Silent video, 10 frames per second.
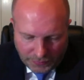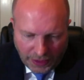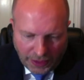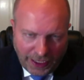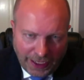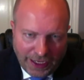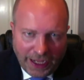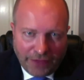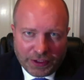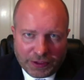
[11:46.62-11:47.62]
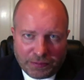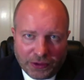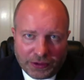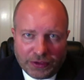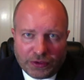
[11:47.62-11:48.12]
and have this
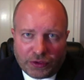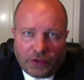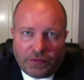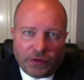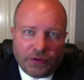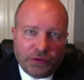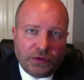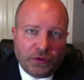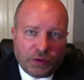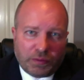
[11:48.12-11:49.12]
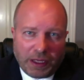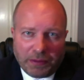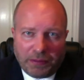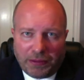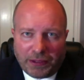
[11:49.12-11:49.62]
person served through newspaper
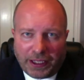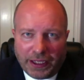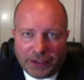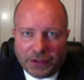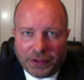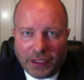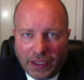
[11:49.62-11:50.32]
publication.